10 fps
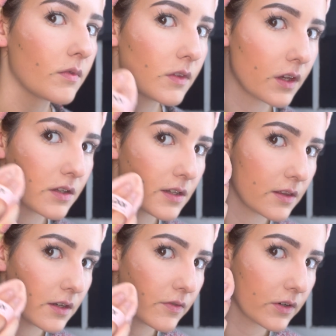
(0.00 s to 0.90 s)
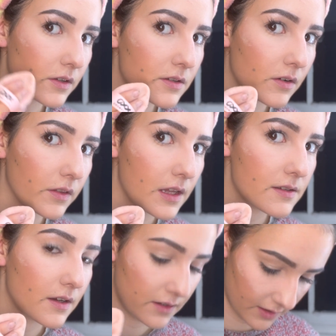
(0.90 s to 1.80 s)
You can see the difference on that
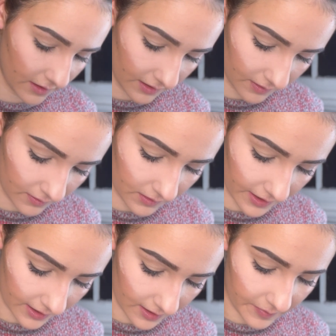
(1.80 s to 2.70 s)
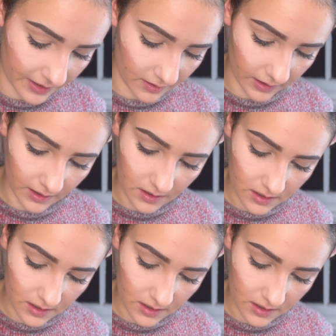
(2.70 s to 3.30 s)
side, like immediately.